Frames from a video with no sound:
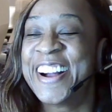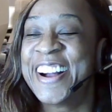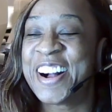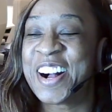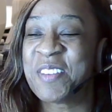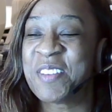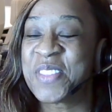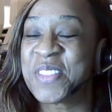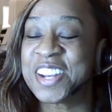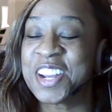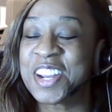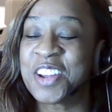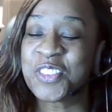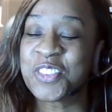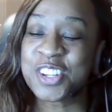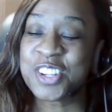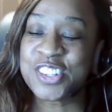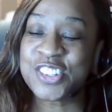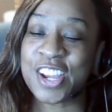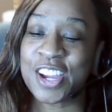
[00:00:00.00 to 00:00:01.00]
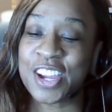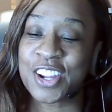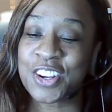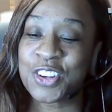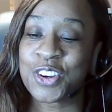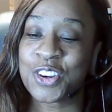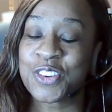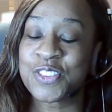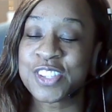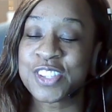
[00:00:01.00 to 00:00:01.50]
They never inject
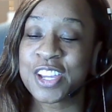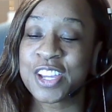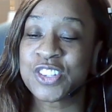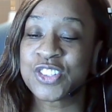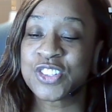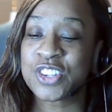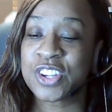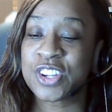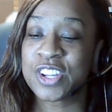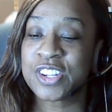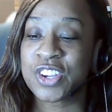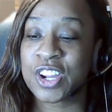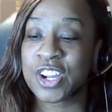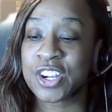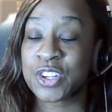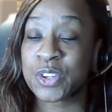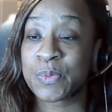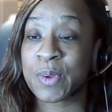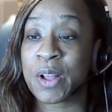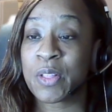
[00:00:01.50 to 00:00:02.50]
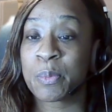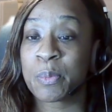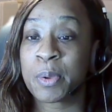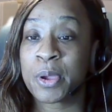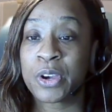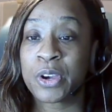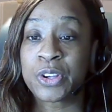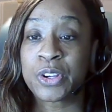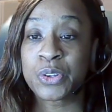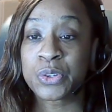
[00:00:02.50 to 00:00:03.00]
nerves. They inject around the
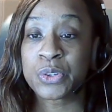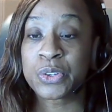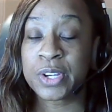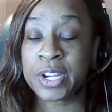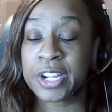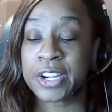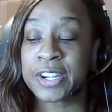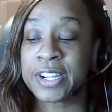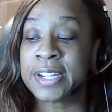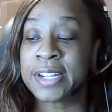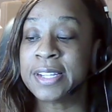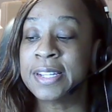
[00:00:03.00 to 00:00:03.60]
perineural area.